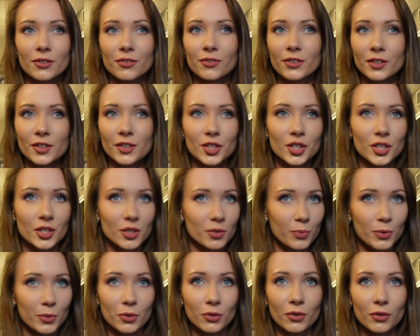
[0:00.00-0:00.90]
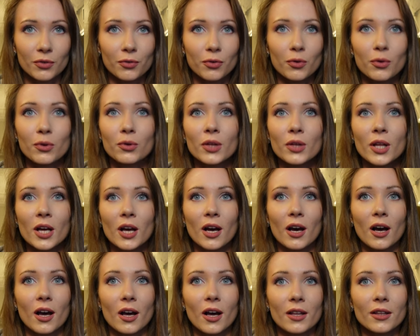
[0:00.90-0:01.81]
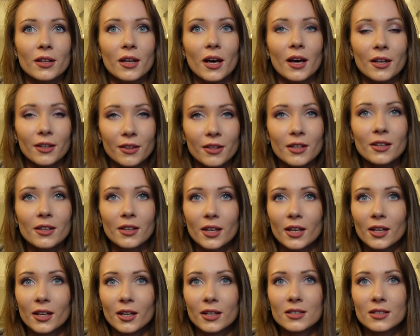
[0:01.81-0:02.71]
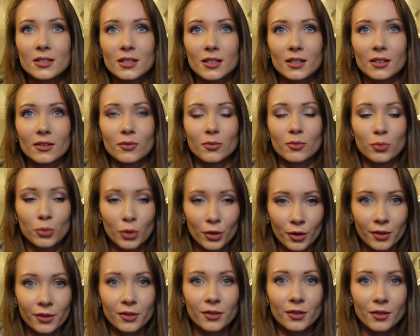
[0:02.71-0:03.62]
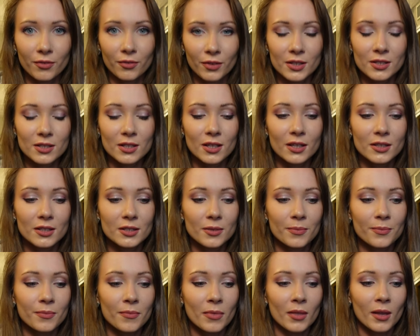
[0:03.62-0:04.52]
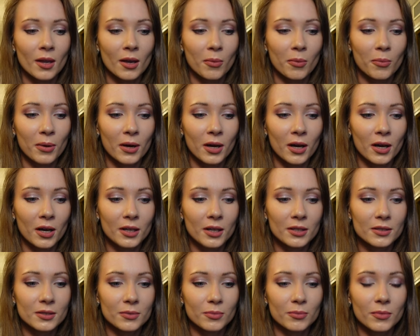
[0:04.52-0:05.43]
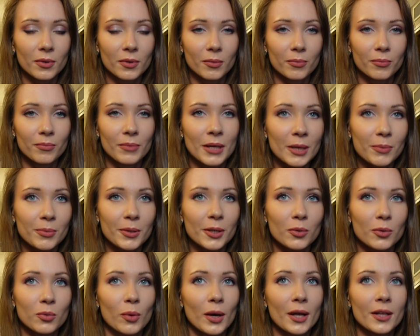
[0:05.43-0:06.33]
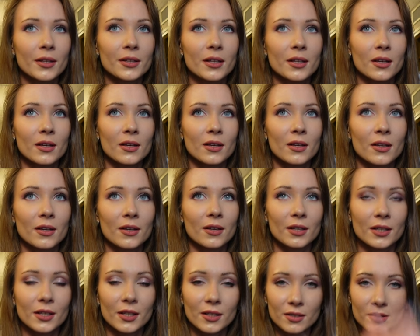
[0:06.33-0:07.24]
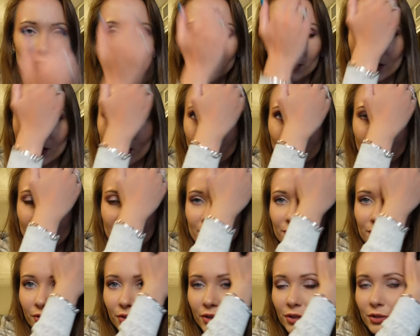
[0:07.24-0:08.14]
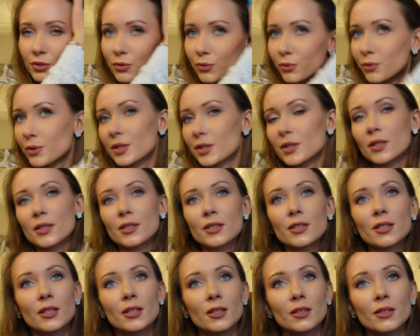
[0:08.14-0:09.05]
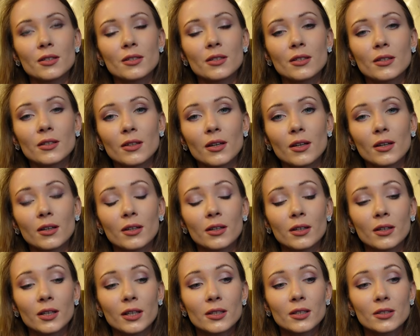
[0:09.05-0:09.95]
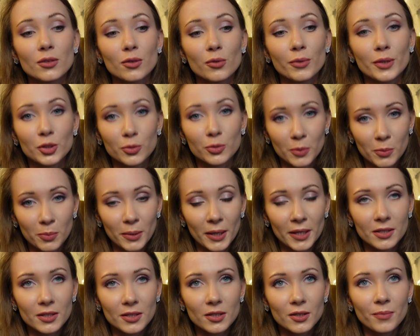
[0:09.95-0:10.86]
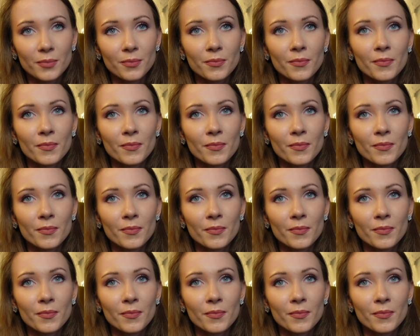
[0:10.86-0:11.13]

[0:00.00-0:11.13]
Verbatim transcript: The village is beautiful. I think it is worth the visit. But maybe when uh, it is not August, not the touristic season, uh, it's going to be better.